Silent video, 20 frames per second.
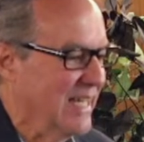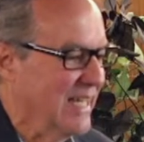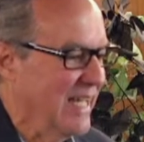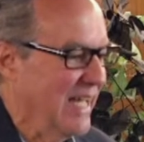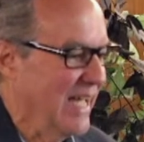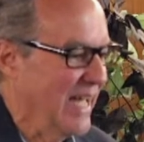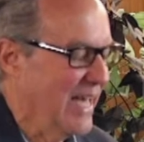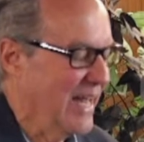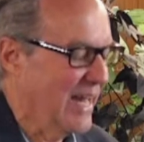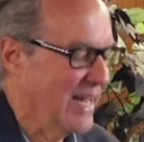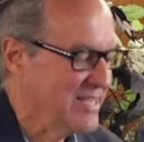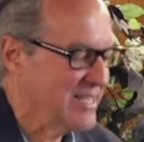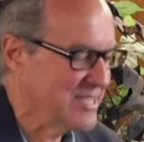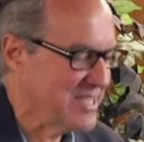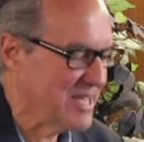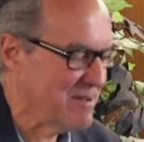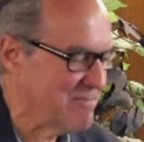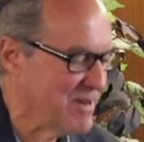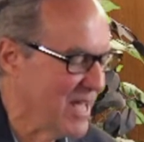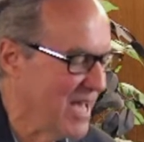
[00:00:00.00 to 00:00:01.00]
I
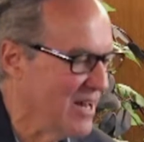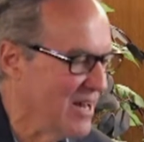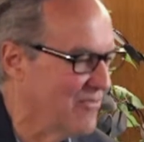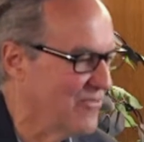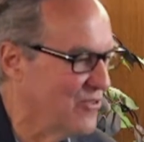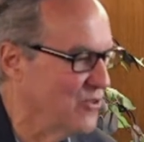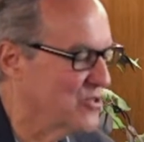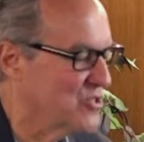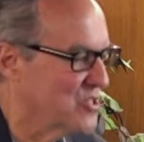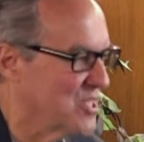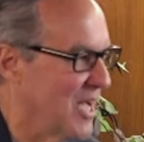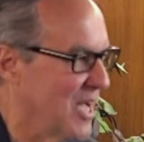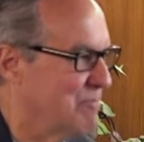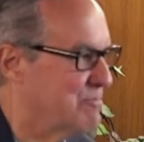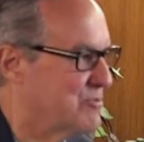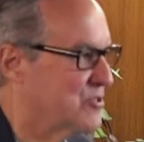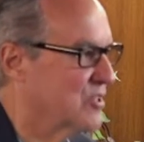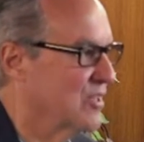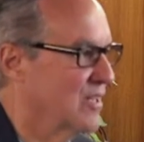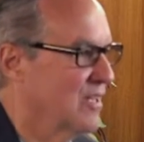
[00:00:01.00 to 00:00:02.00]
stepped down a few
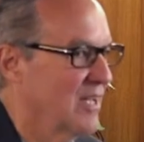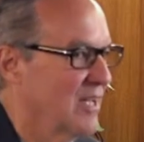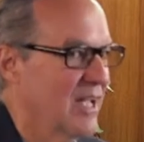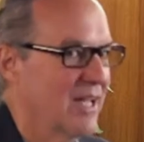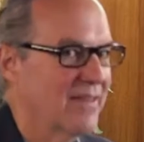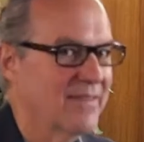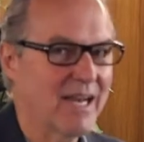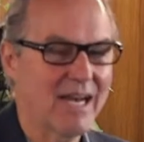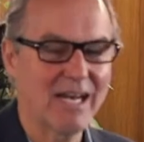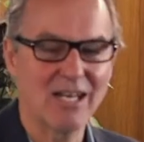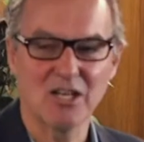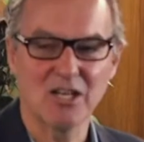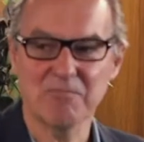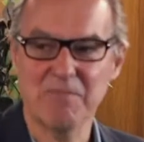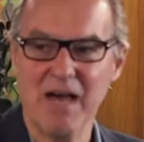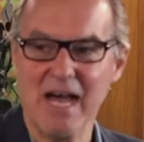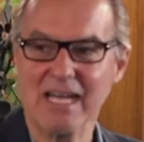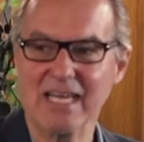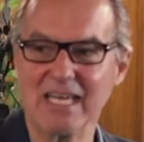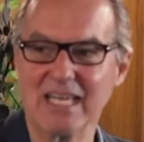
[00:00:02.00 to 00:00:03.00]
steps, and then I looked
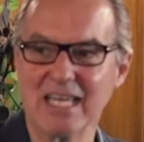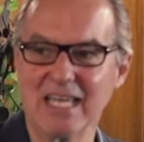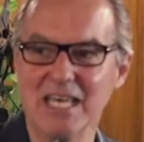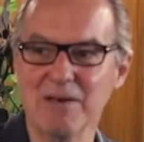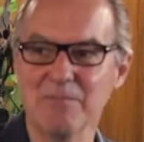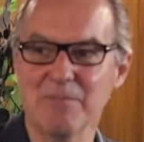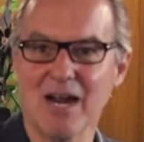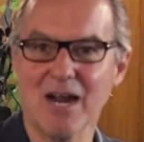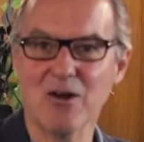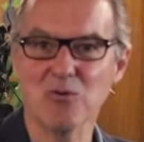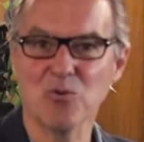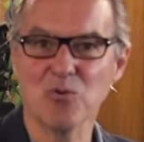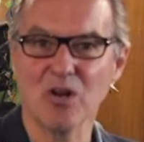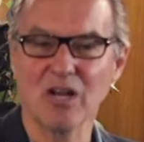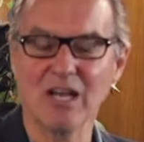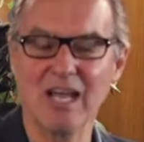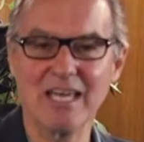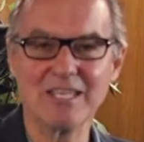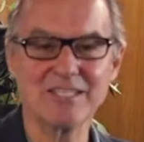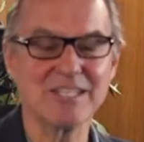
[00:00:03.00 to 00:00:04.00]
back at him, and I
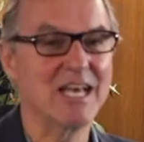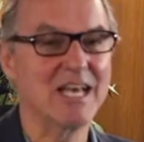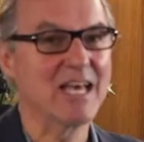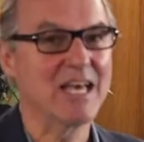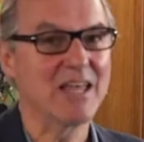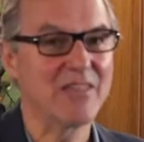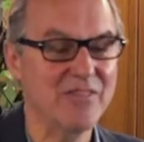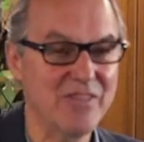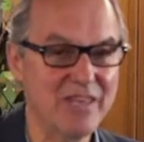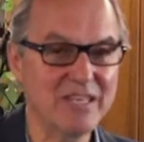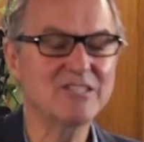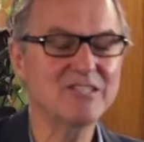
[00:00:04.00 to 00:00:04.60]
realized this